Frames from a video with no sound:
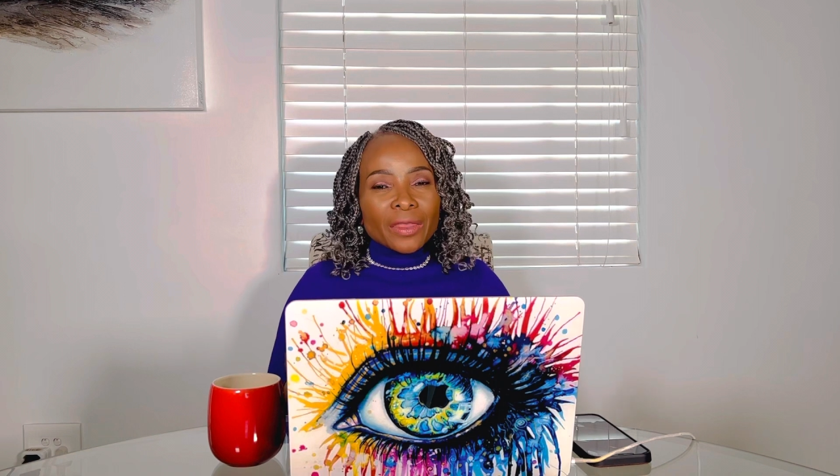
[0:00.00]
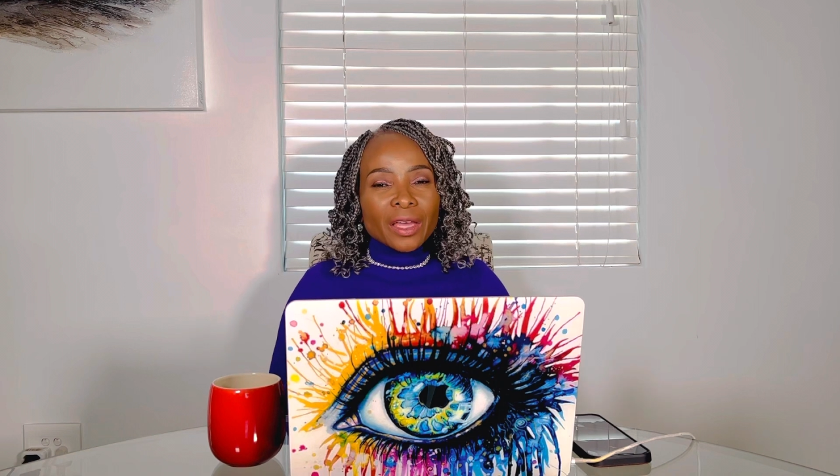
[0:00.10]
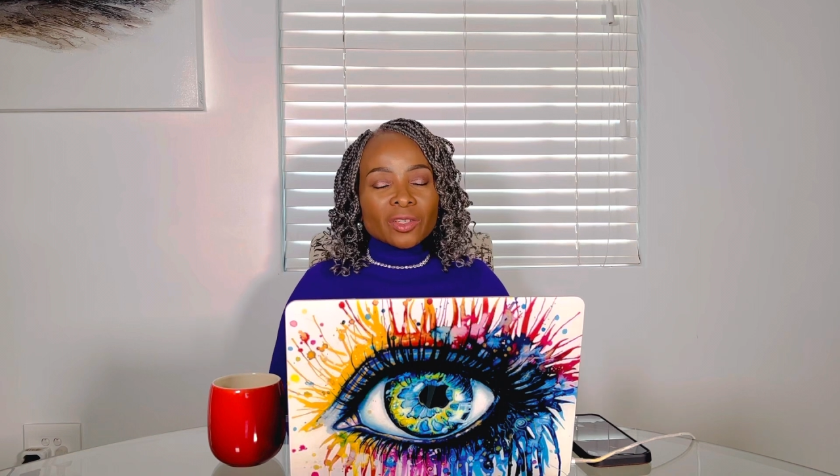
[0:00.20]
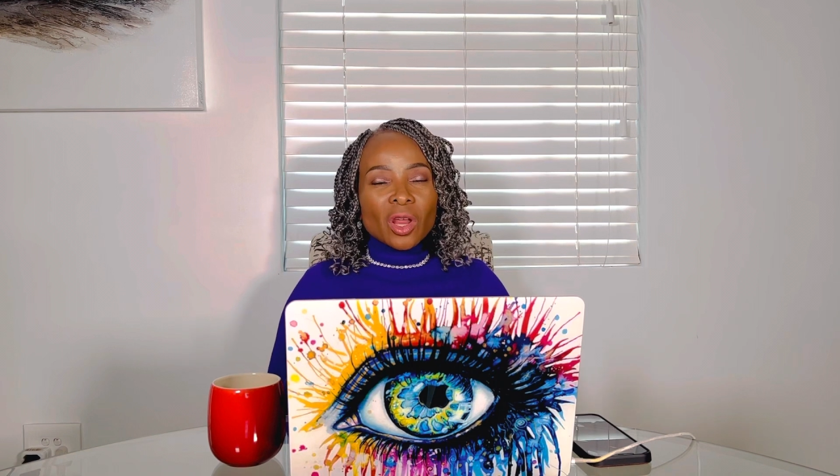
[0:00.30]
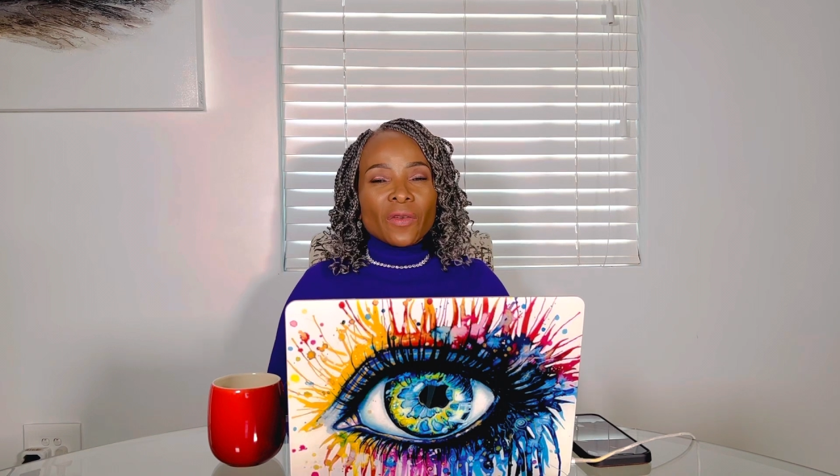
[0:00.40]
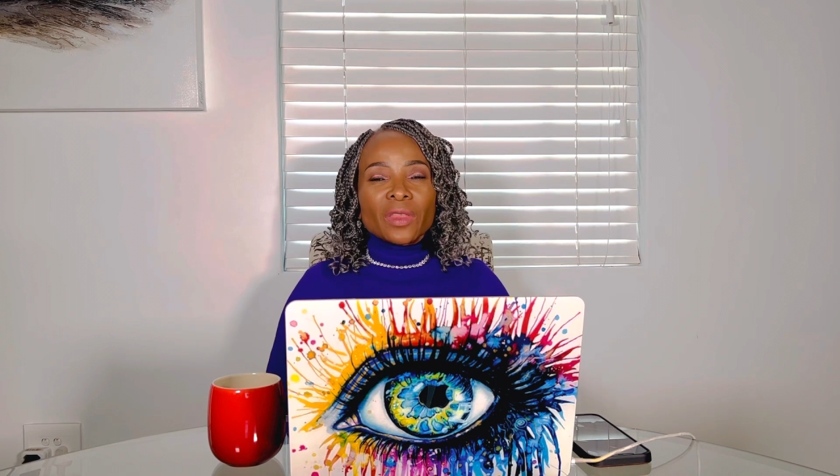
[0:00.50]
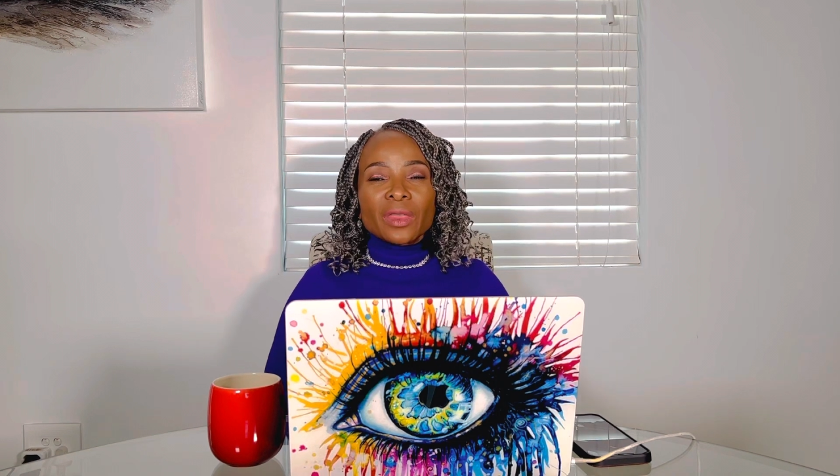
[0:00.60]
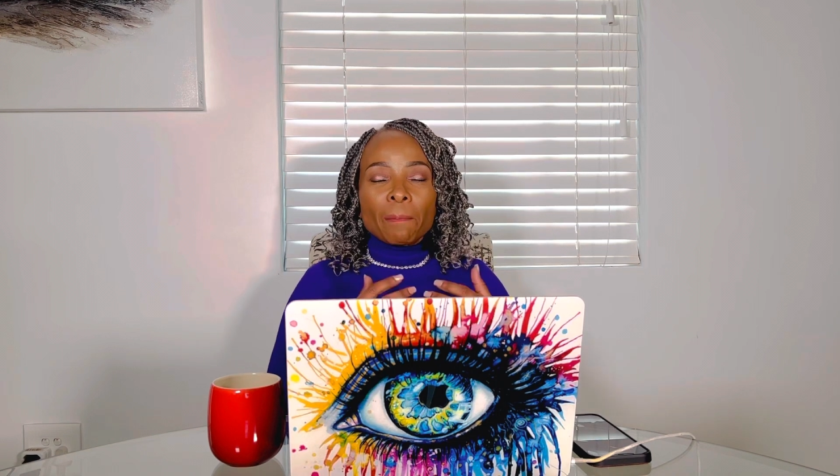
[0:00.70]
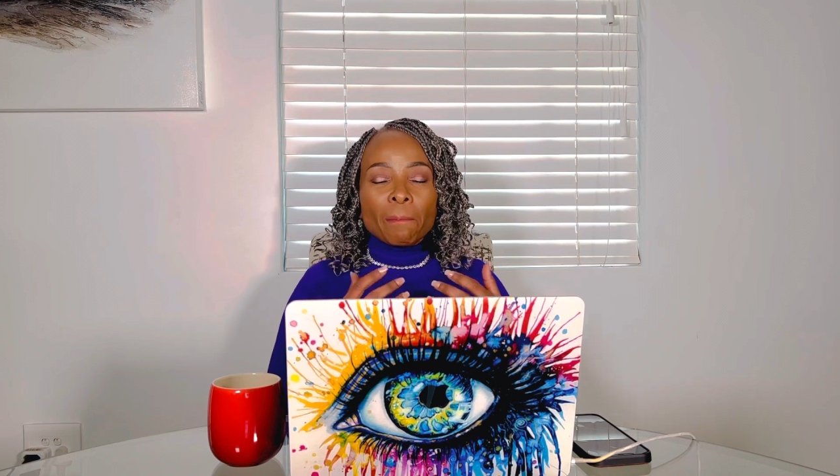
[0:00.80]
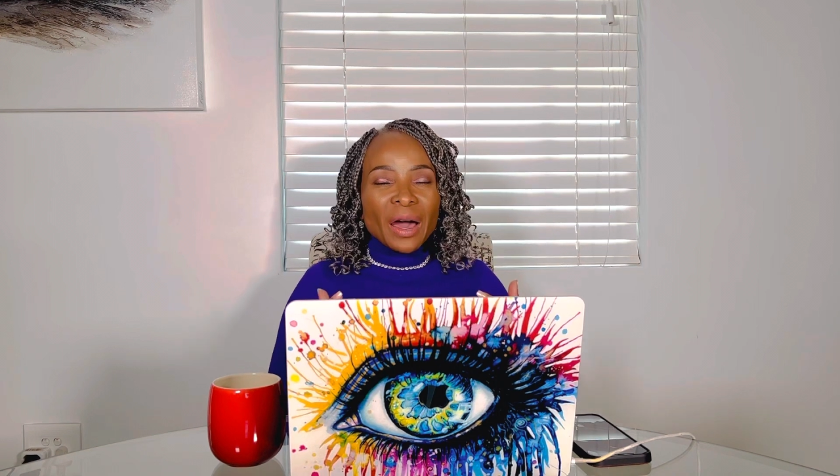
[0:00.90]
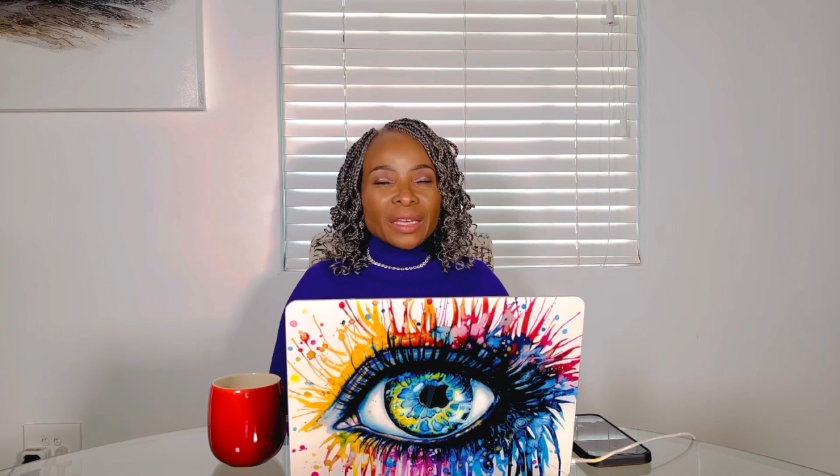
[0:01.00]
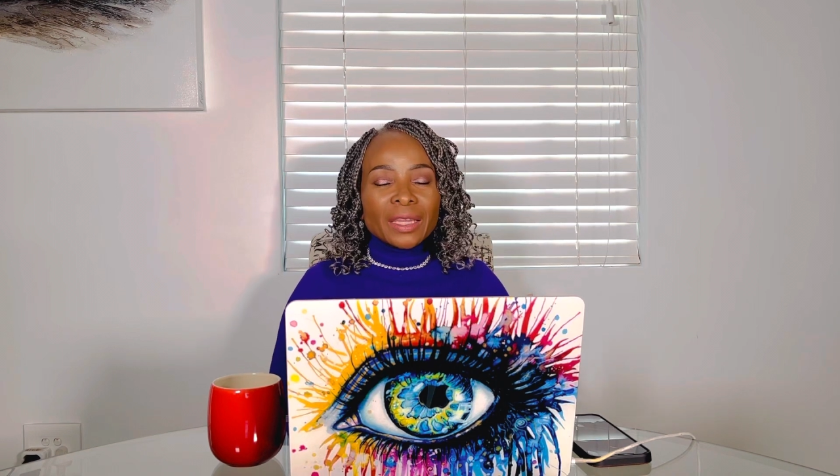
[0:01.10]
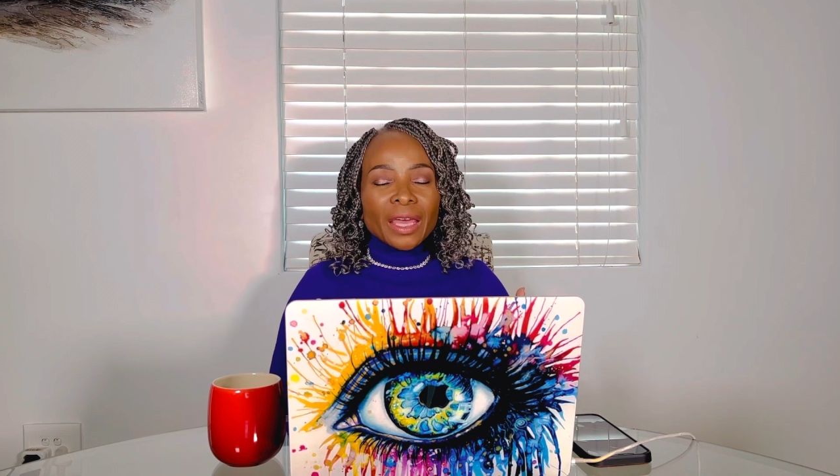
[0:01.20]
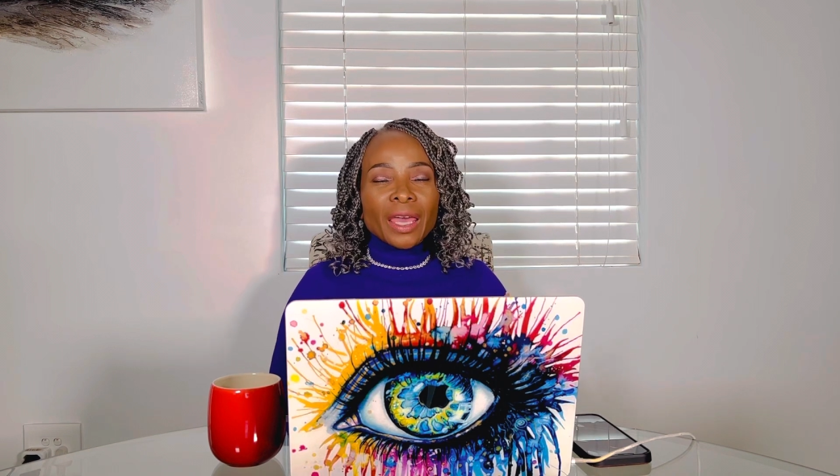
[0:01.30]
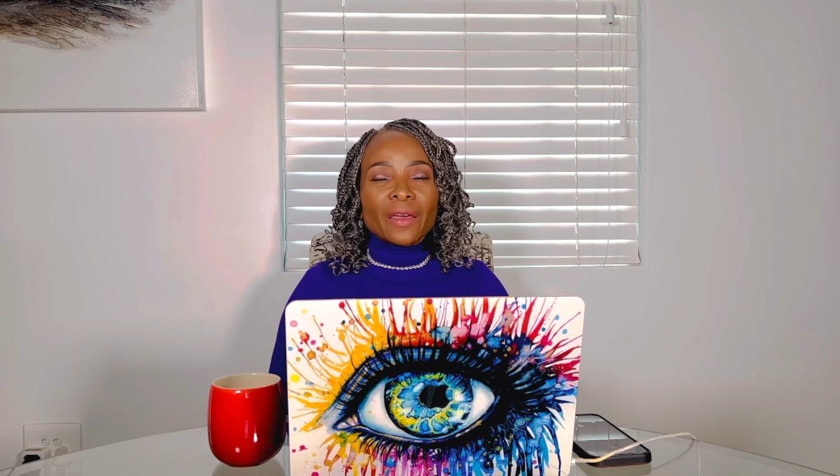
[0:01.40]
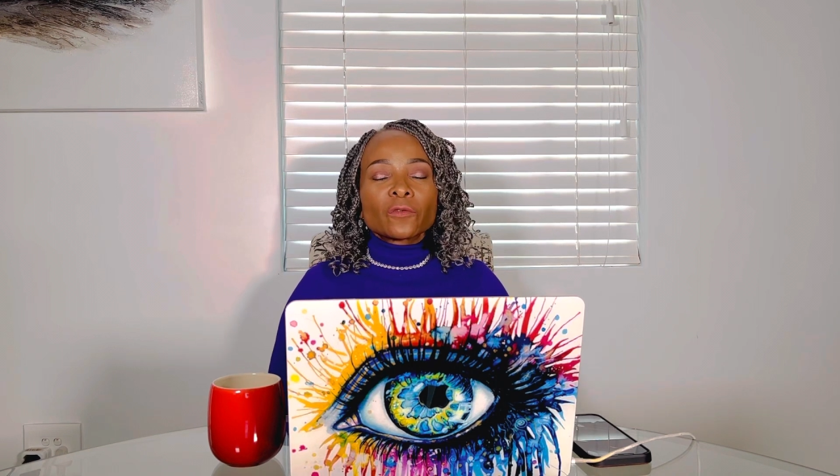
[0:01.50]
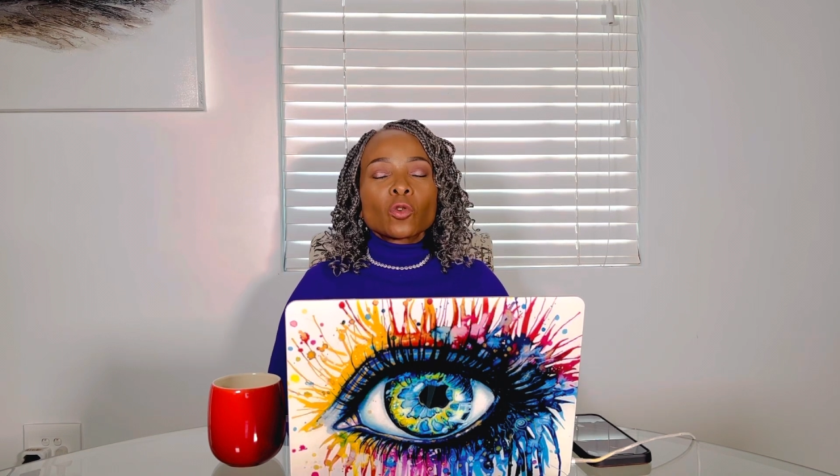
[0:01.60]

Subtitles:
they're driving, the money they have.